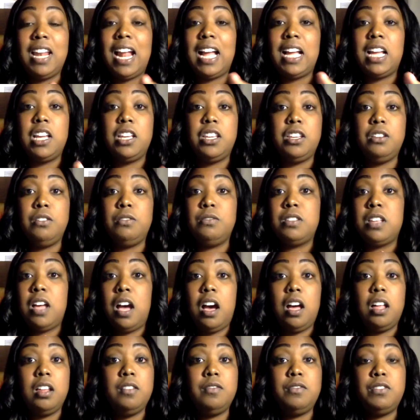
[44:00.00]
I could use
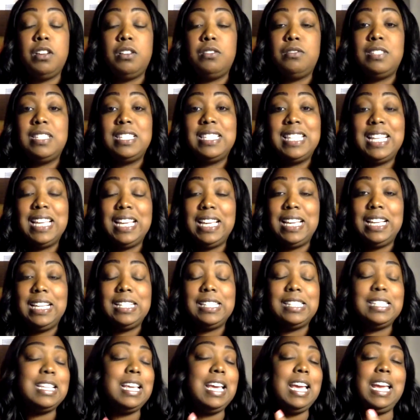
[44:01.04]
all of those
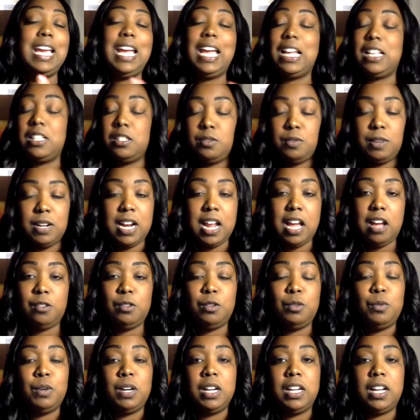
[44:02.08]
things in answering
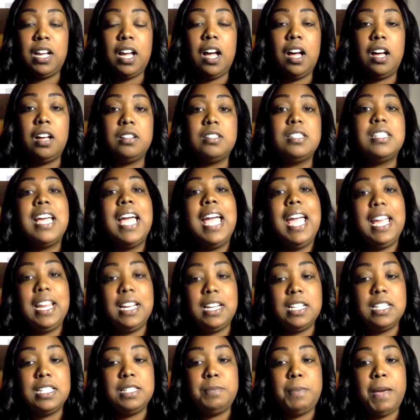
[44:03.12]
911 calls and
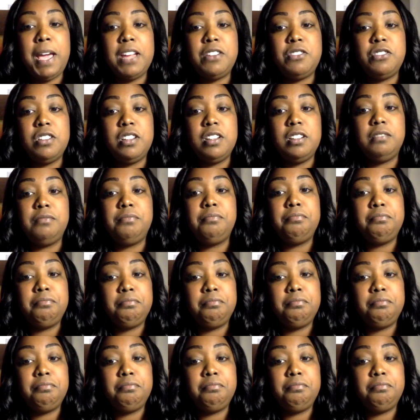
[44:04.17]
dispatching.